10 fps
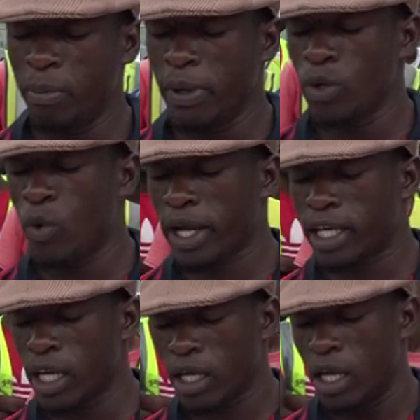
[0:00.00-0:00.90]
have been
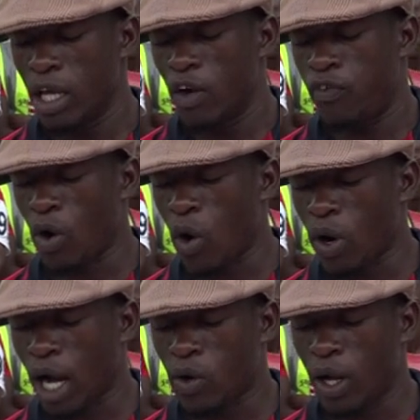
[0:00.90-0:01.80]
working for
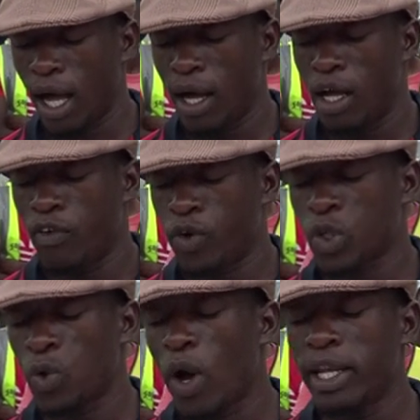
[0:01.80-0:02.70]
Coca-Cola
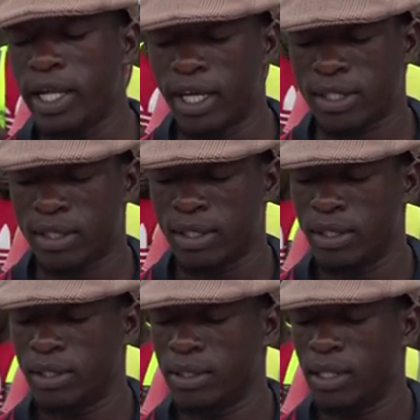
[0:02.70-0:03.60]
for 20 years,
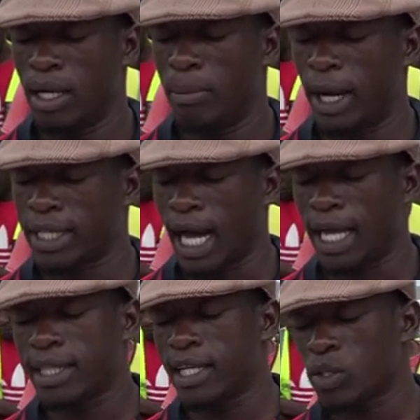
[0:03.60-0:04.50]
but
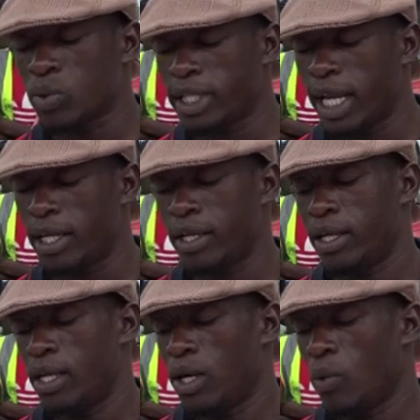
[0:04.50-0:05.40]
until today,
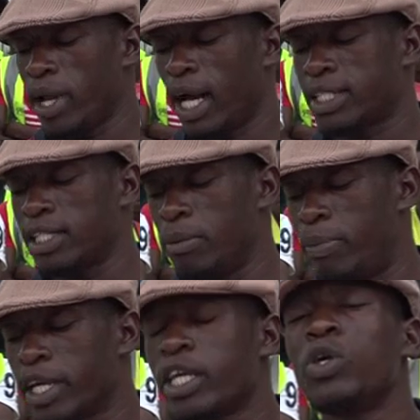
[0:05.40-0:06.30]
we are still
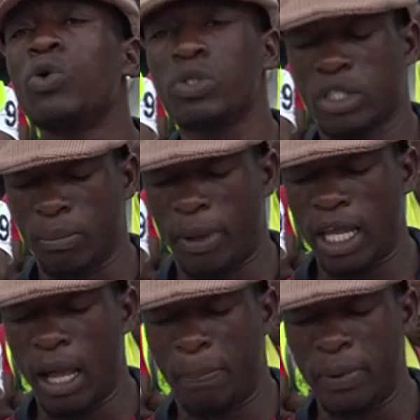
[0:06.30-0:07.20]
being used
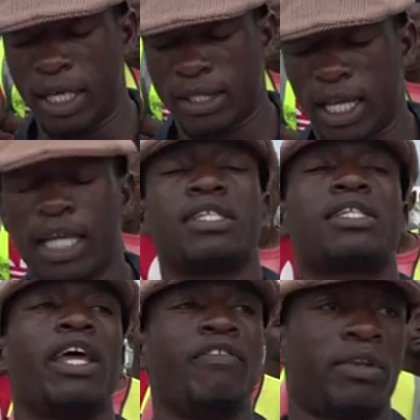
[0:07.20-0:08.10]
by APS
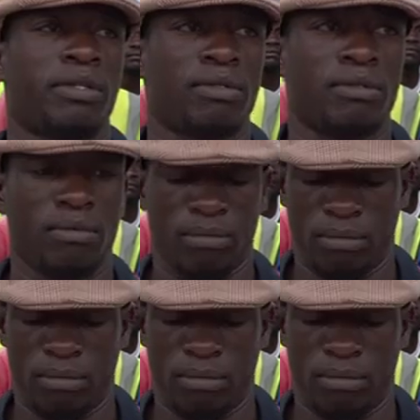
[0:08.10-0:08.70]
as slaveries.